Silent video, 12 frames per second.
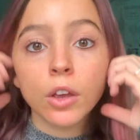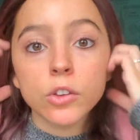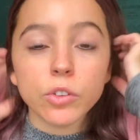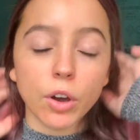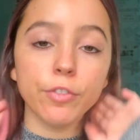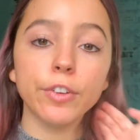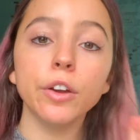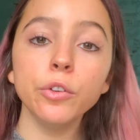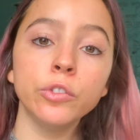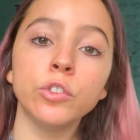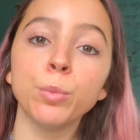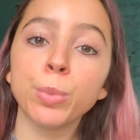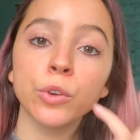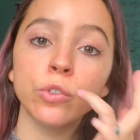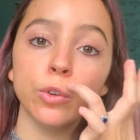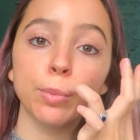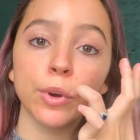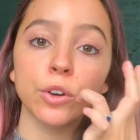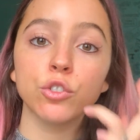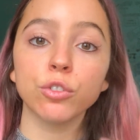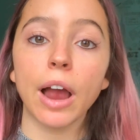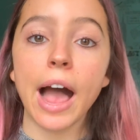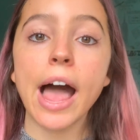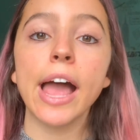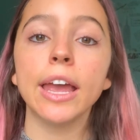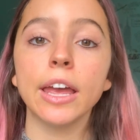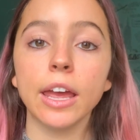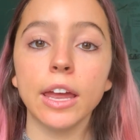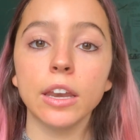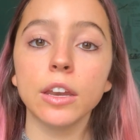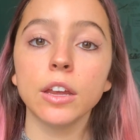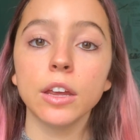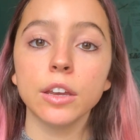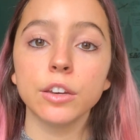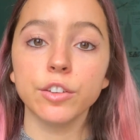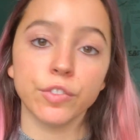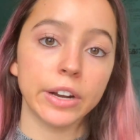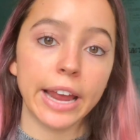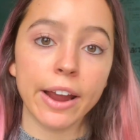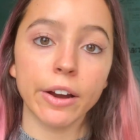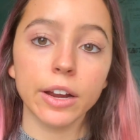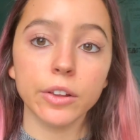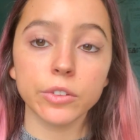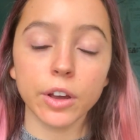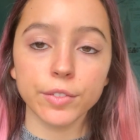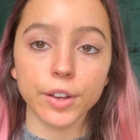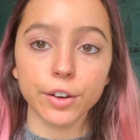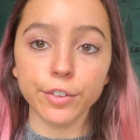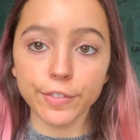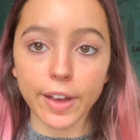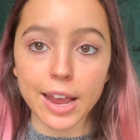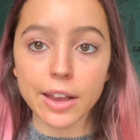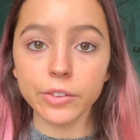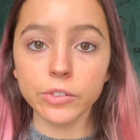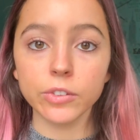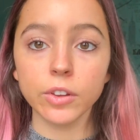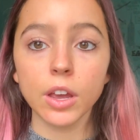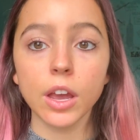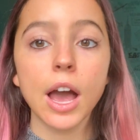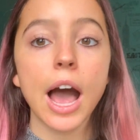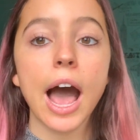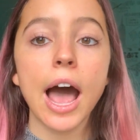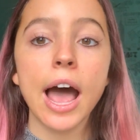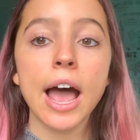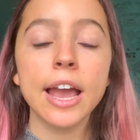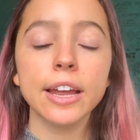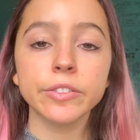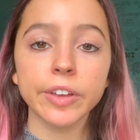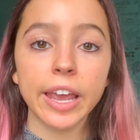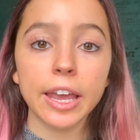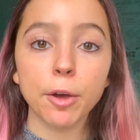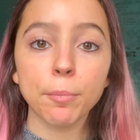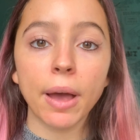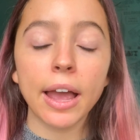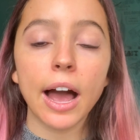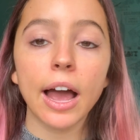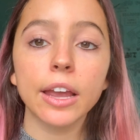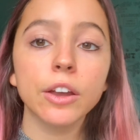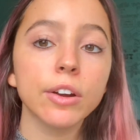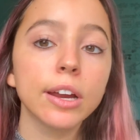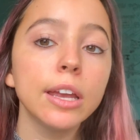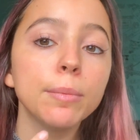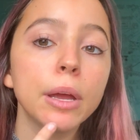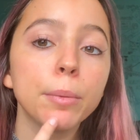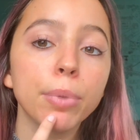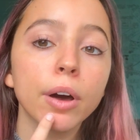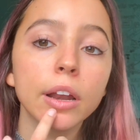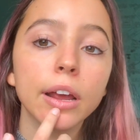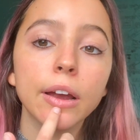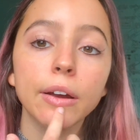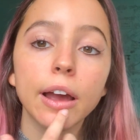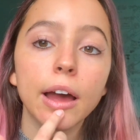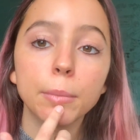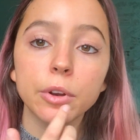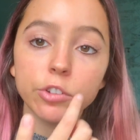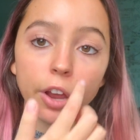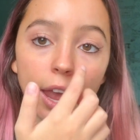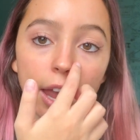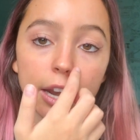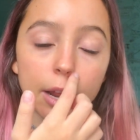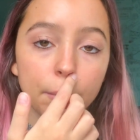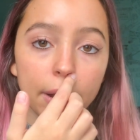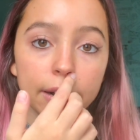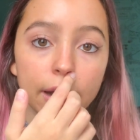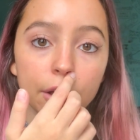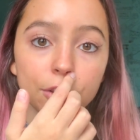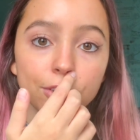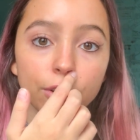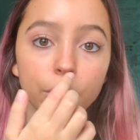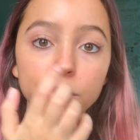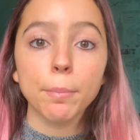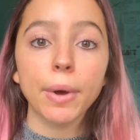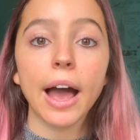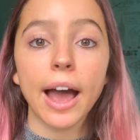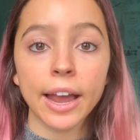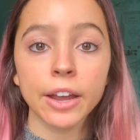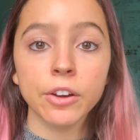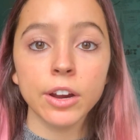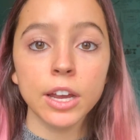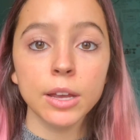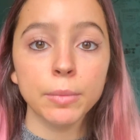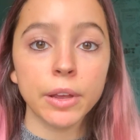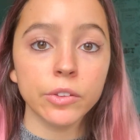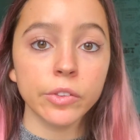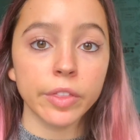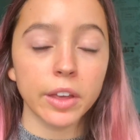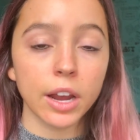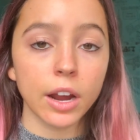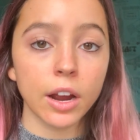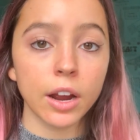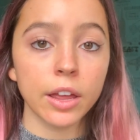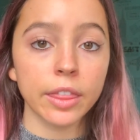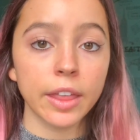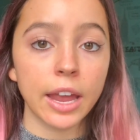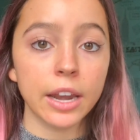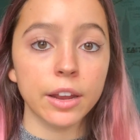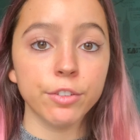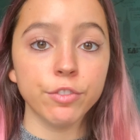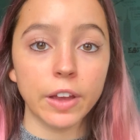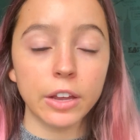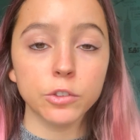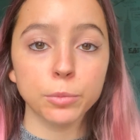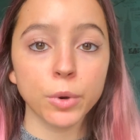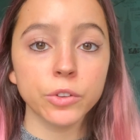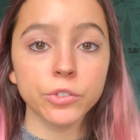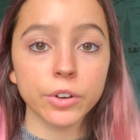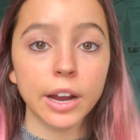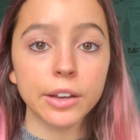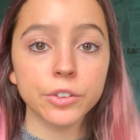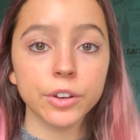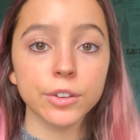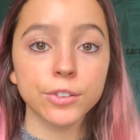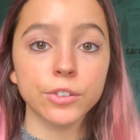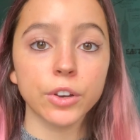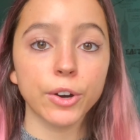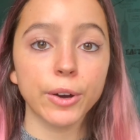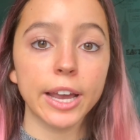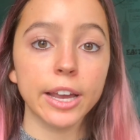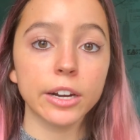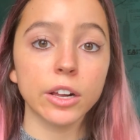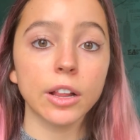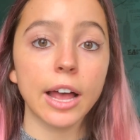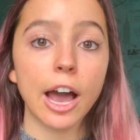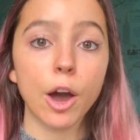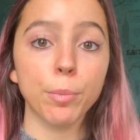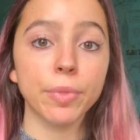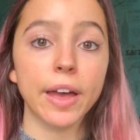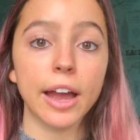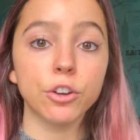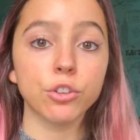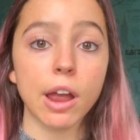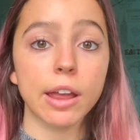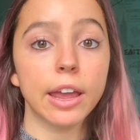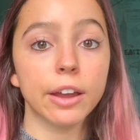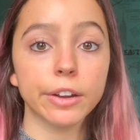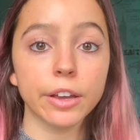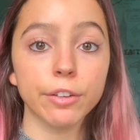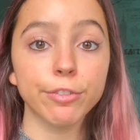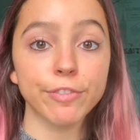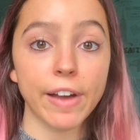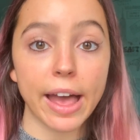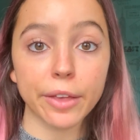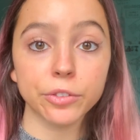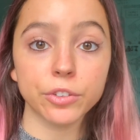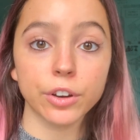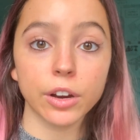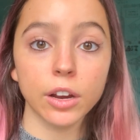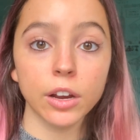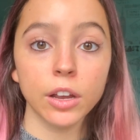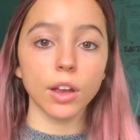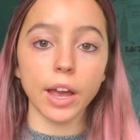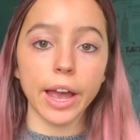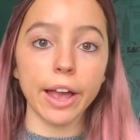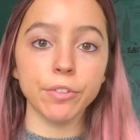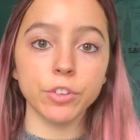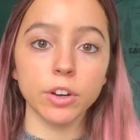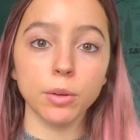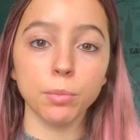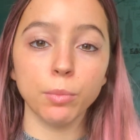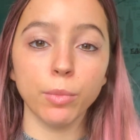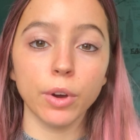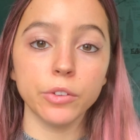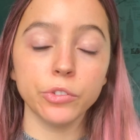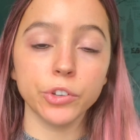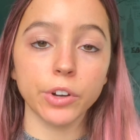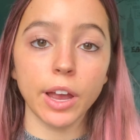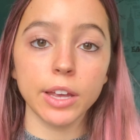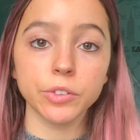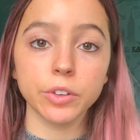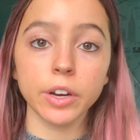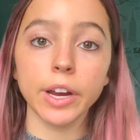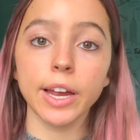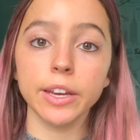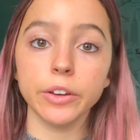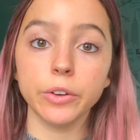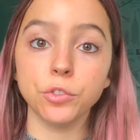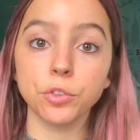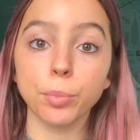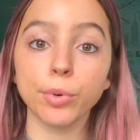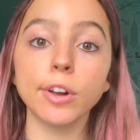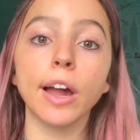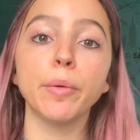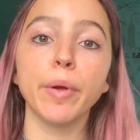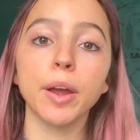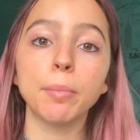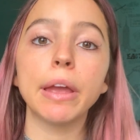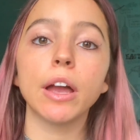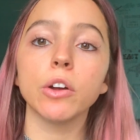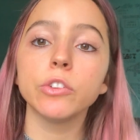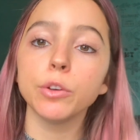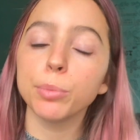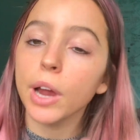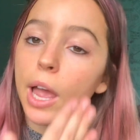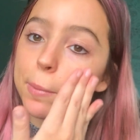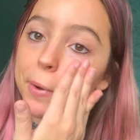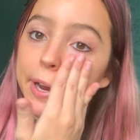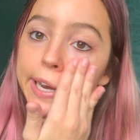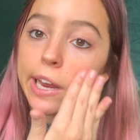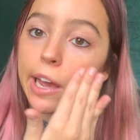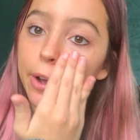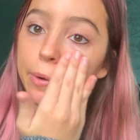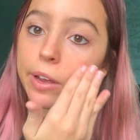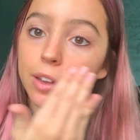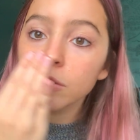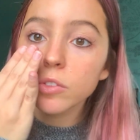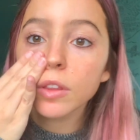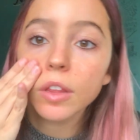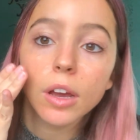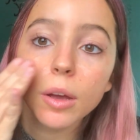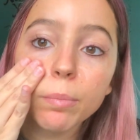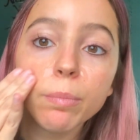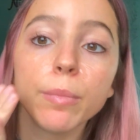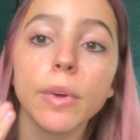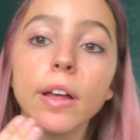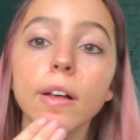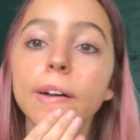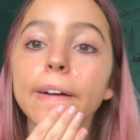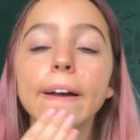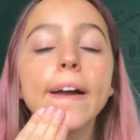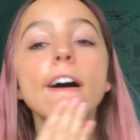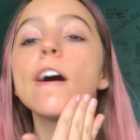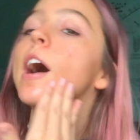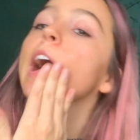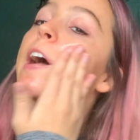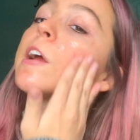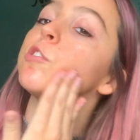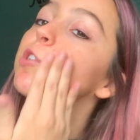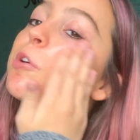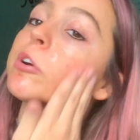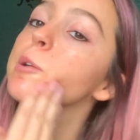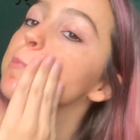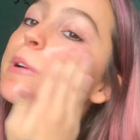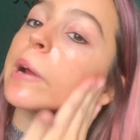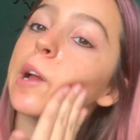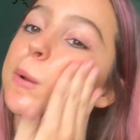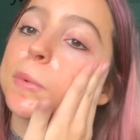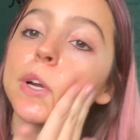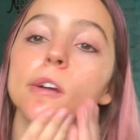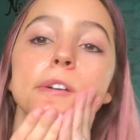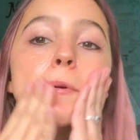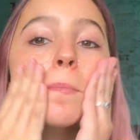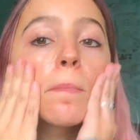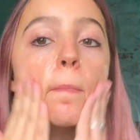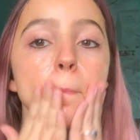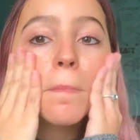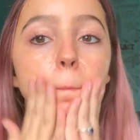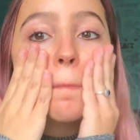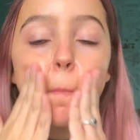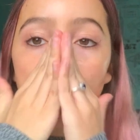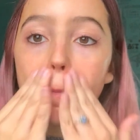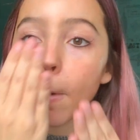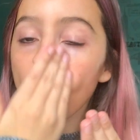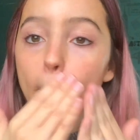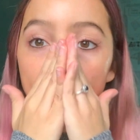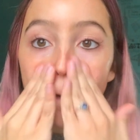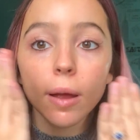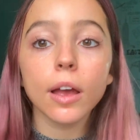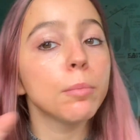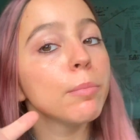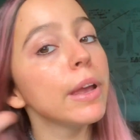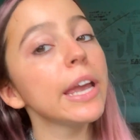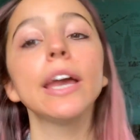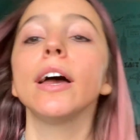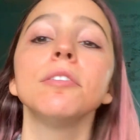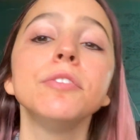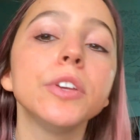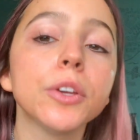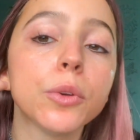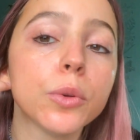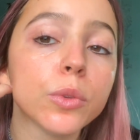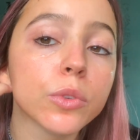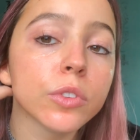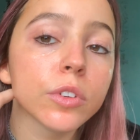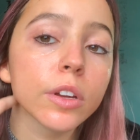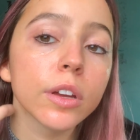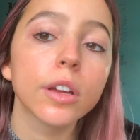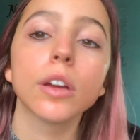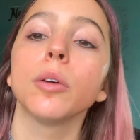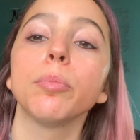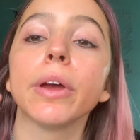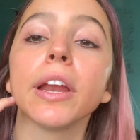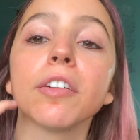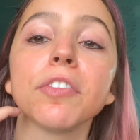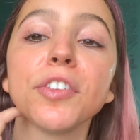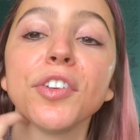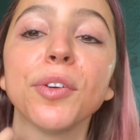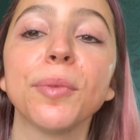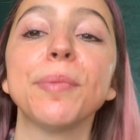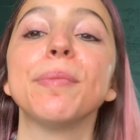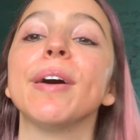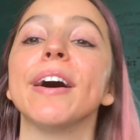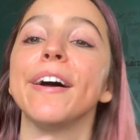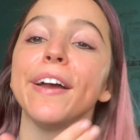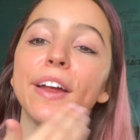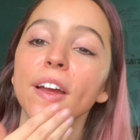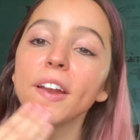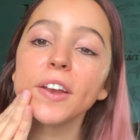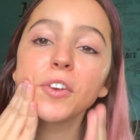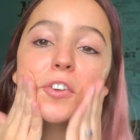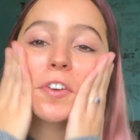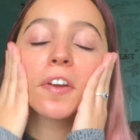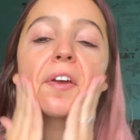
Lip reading: So if you're super dry in different areas of your face, I take my eye cream and put it on my chin and my nostrils. But eye cream is thicker than face moisturizer, so it'll help that dry area faster. After moisturizer, I use primer. My go-to primer right now is the Milk Hydro Grip Primer. I may have used a bit of too much.